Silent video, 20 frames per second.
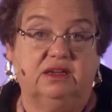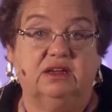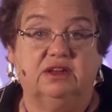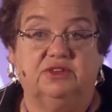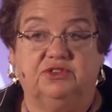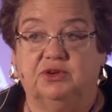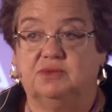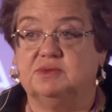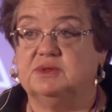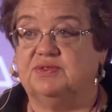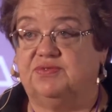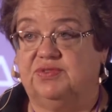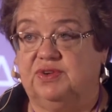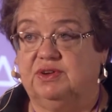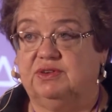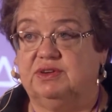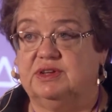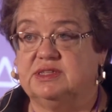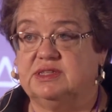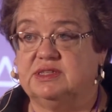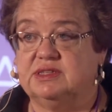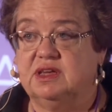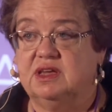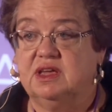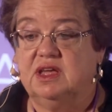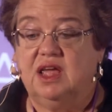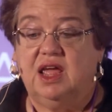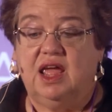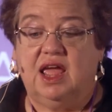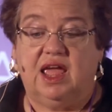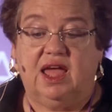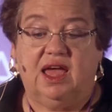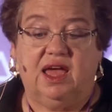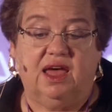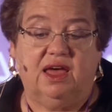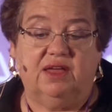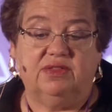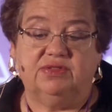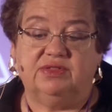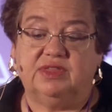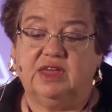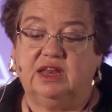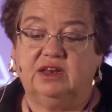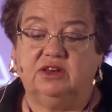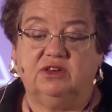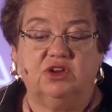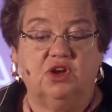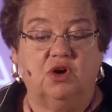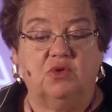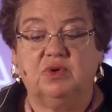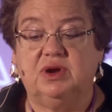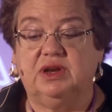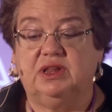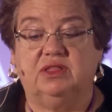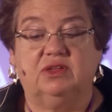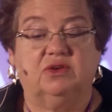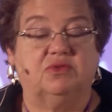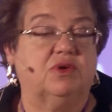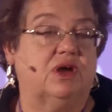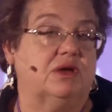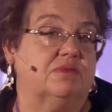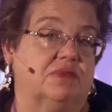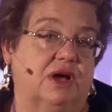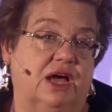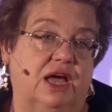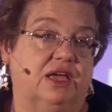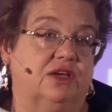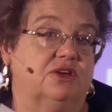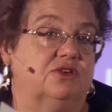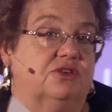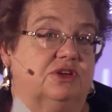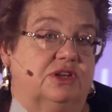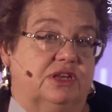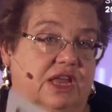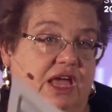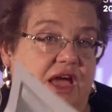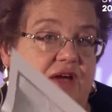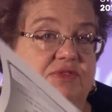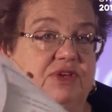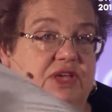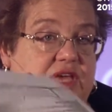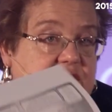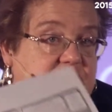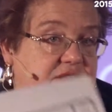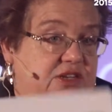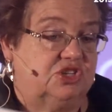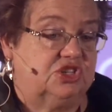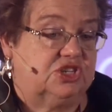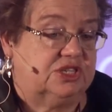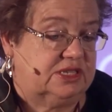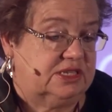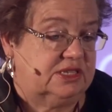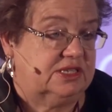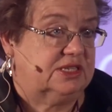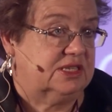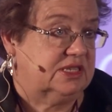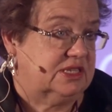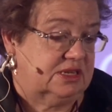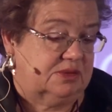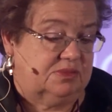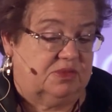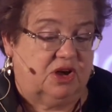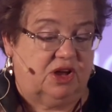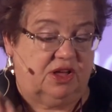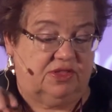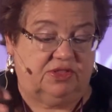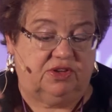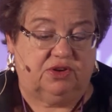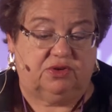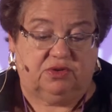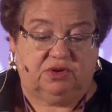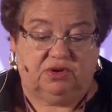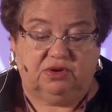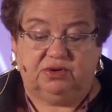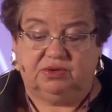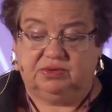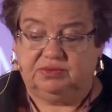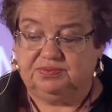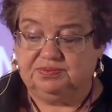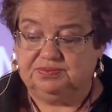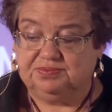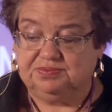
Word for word: in terms of fairness and that no one in their right mind could navigate the justice system on their own.